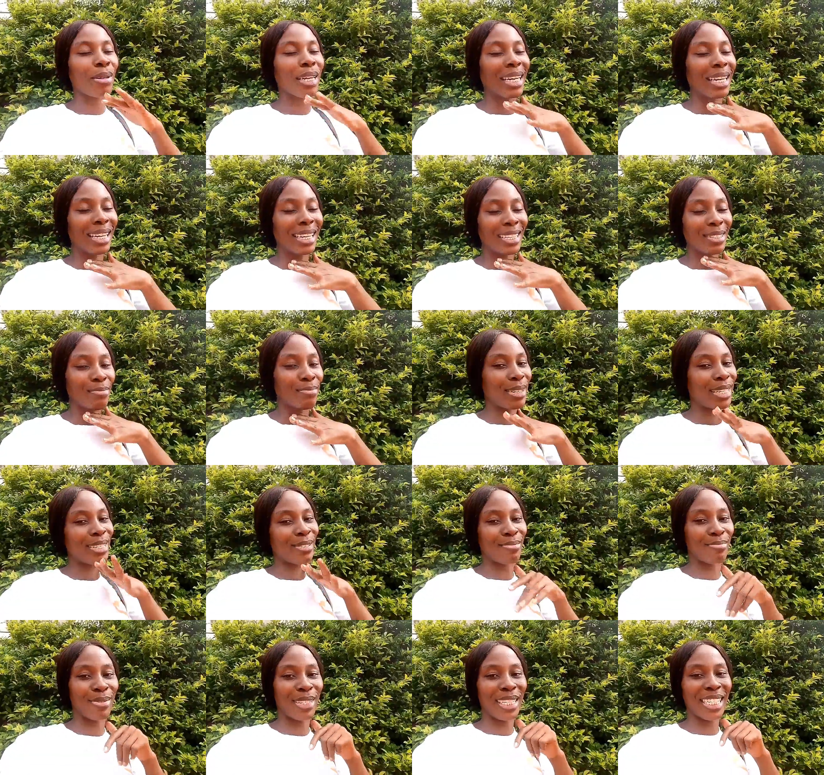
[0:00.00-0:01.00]
please,
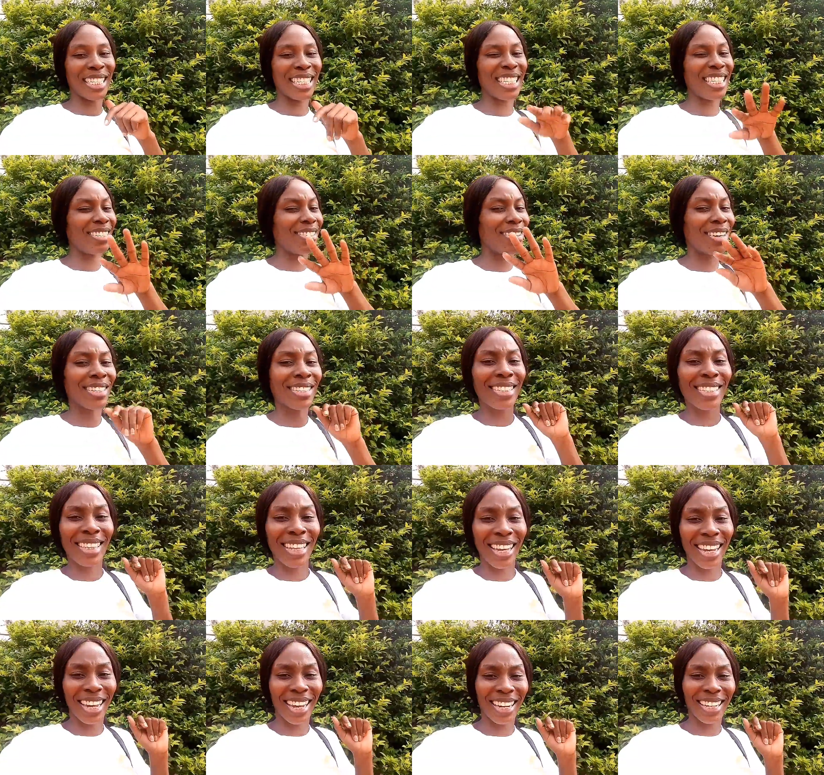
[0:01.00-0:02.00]
please, please. It doesn't
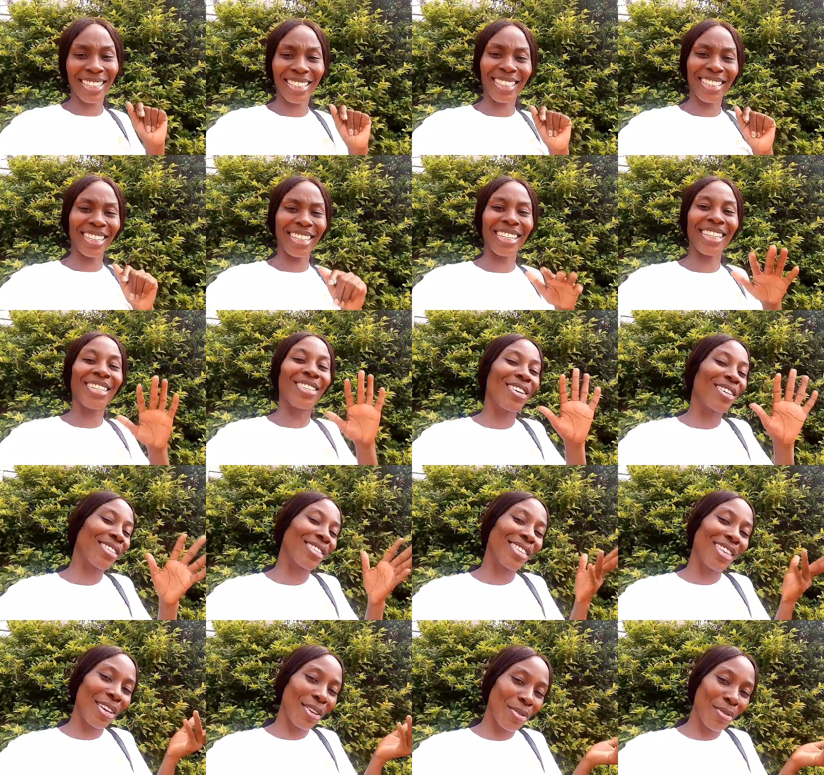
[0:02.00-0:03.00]
take anything. It
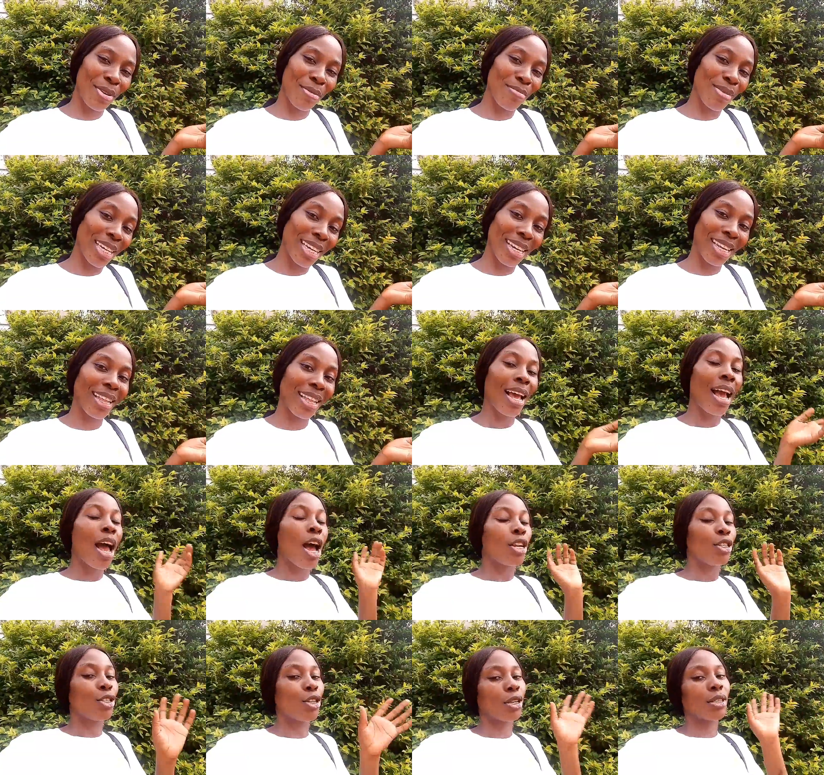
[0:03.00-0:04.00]
doesn't take you a minute.
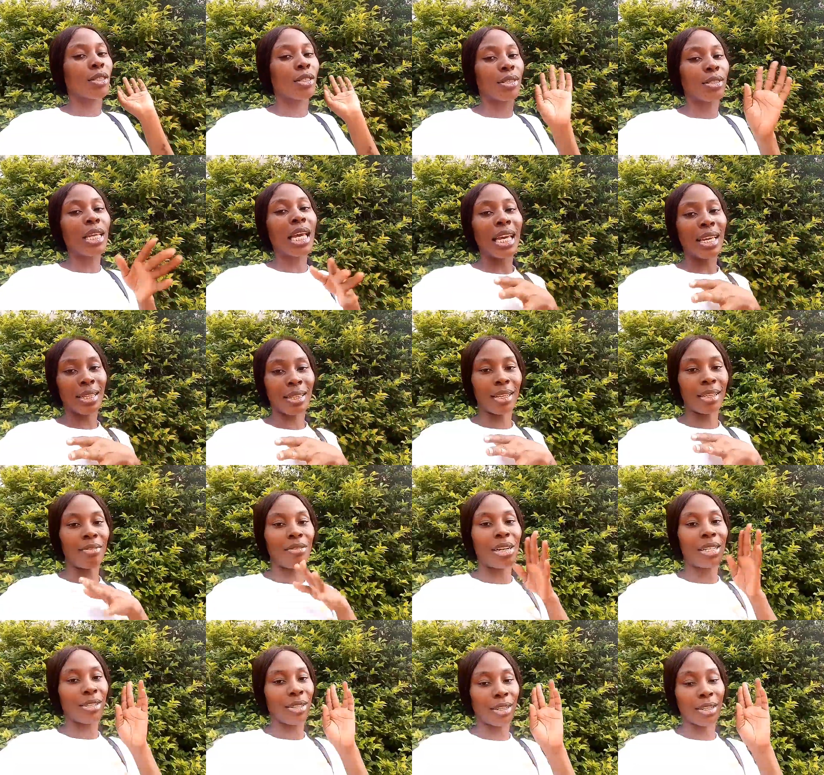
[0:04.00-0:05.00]
Just hit the
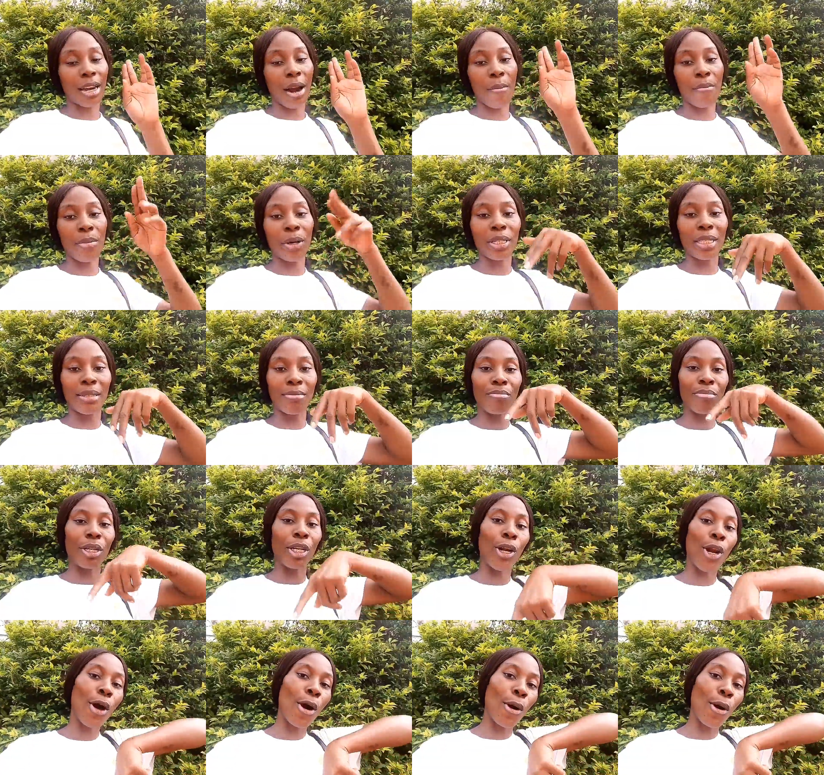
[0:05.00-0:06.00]
red subscribe button
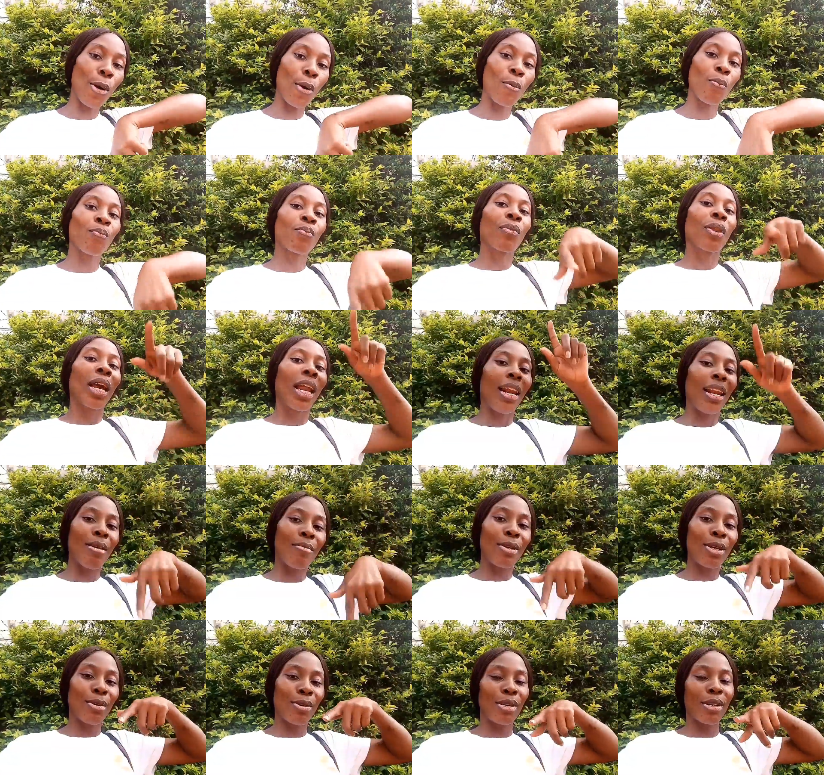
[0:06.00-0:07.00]
below. Let
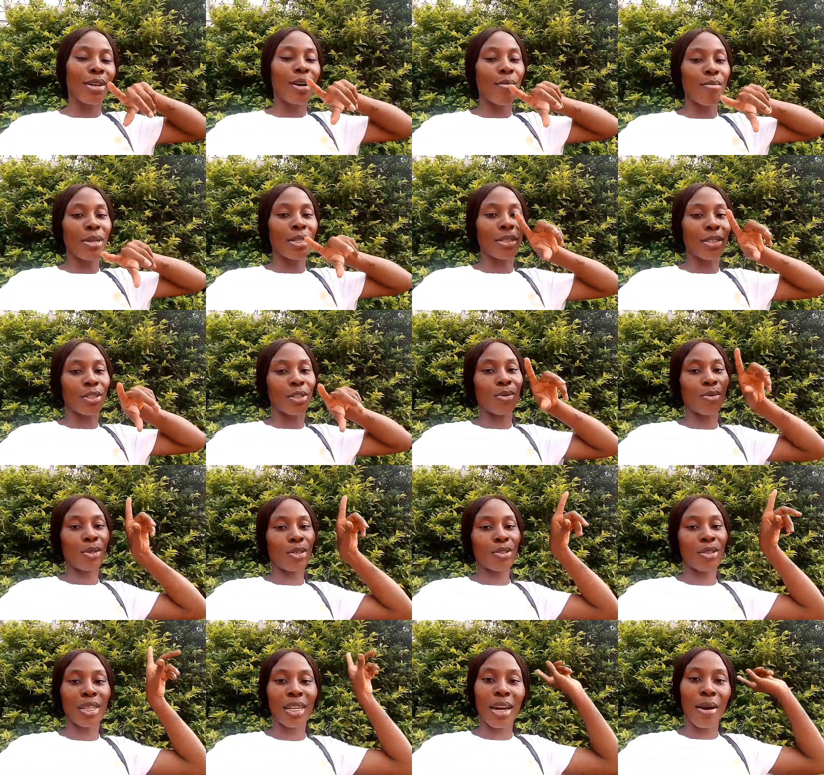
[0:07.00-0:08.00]
me know in the comment section what
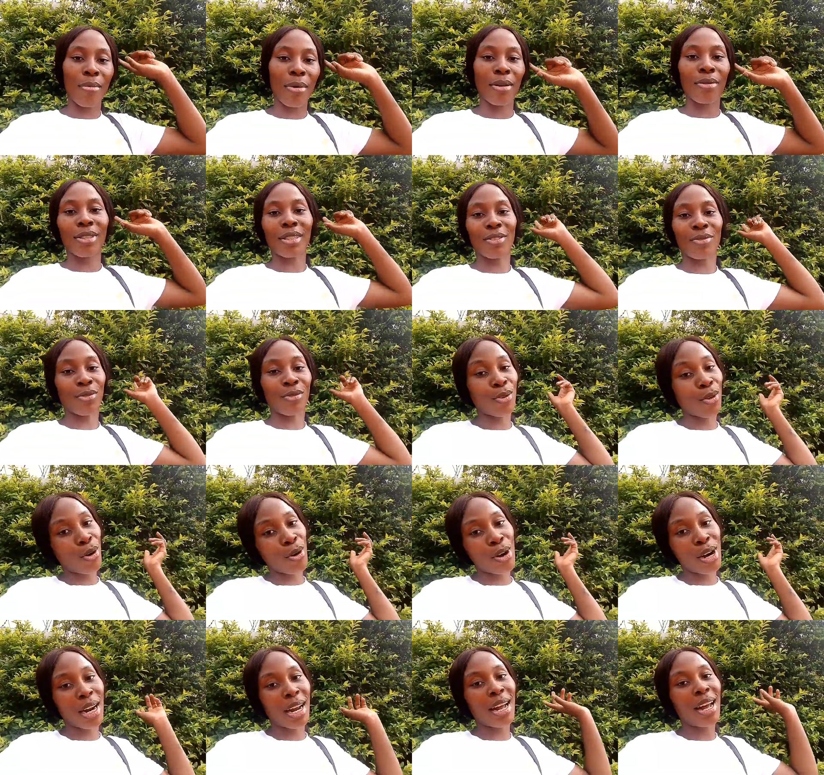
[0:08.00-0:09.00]
you think about this
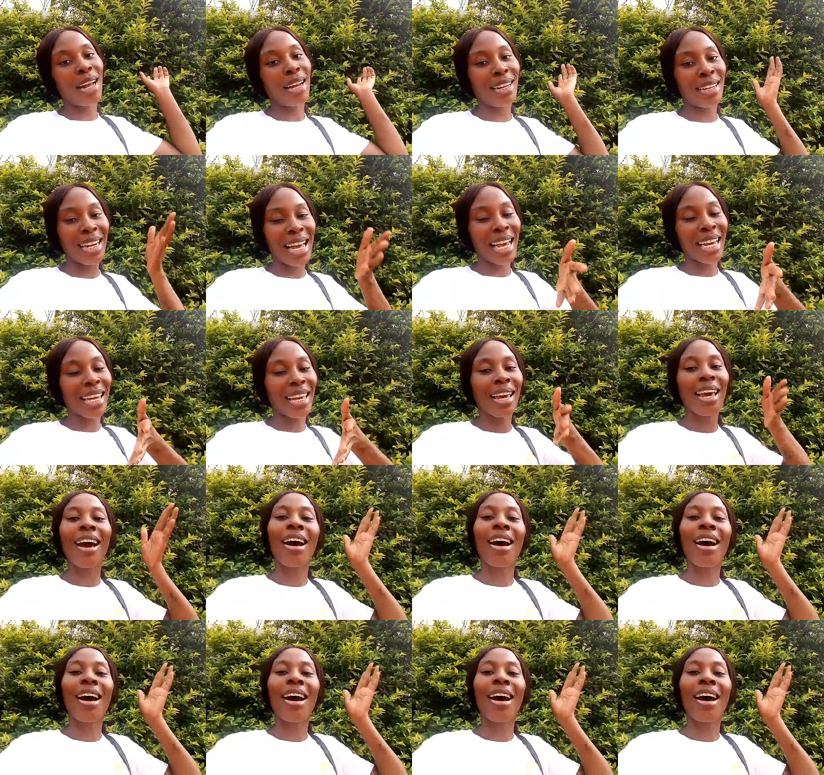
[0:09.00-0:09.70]
vlog. Like,